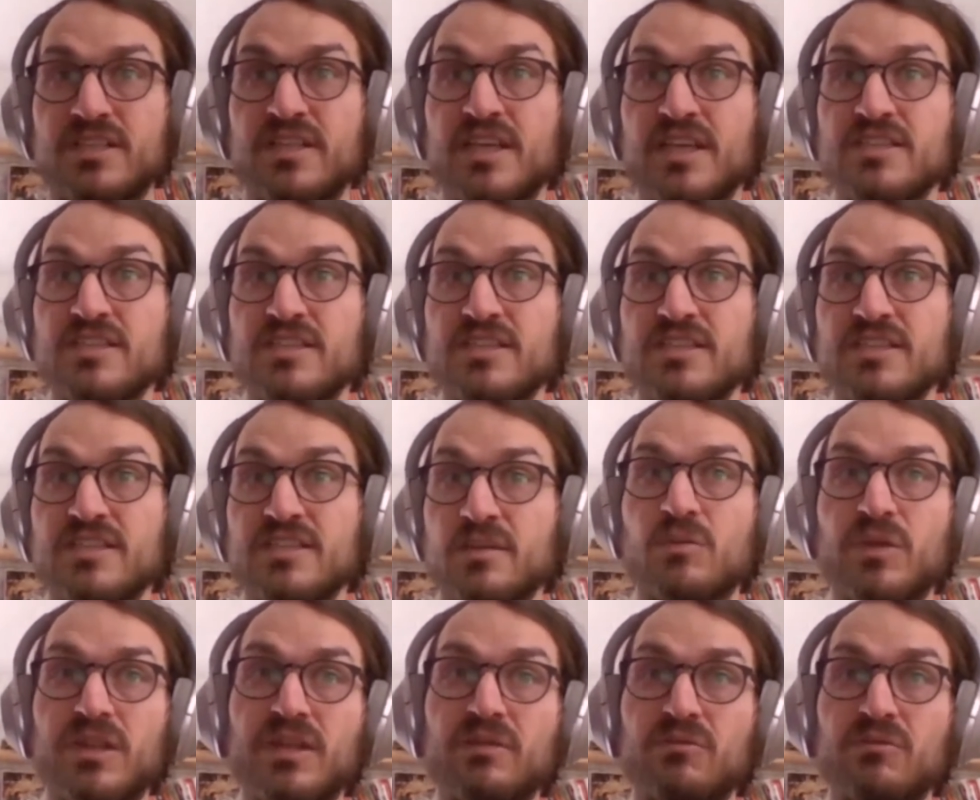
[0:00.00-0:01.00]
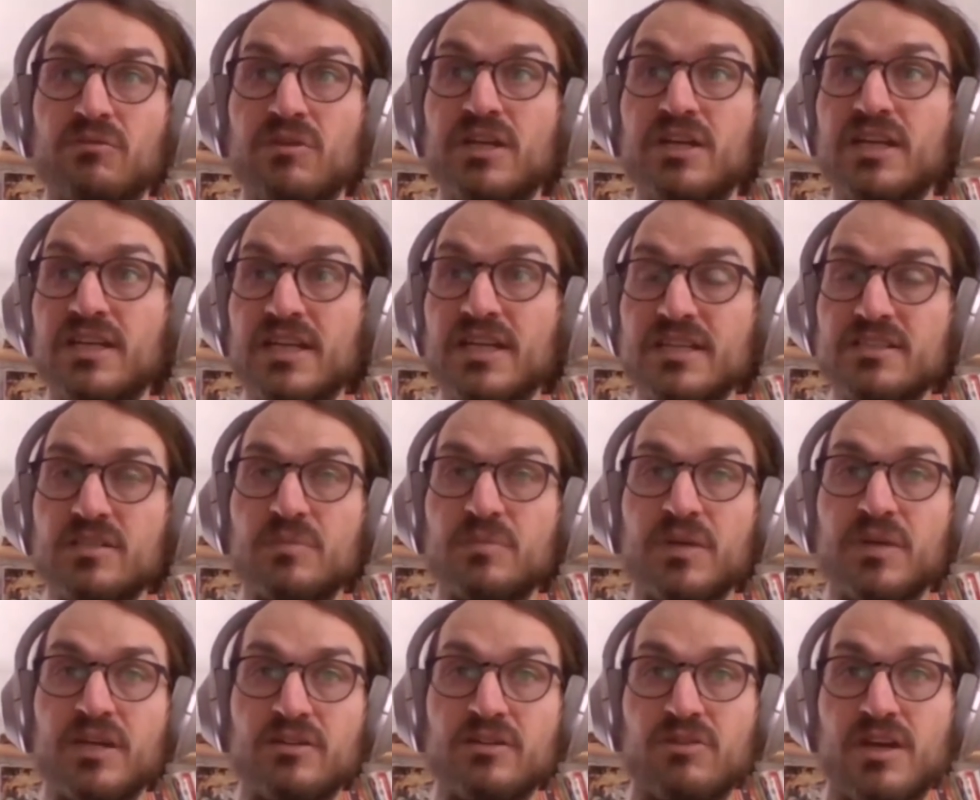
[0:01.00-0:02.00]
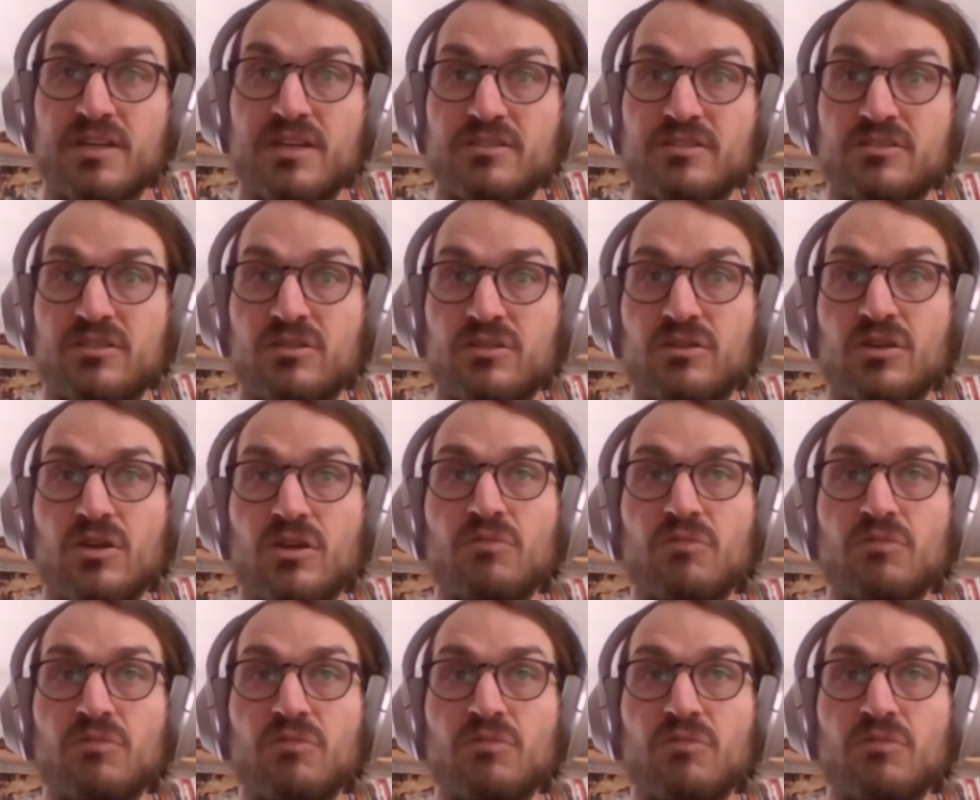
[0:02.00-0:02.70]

and that's something that we think really needs to be addressed too.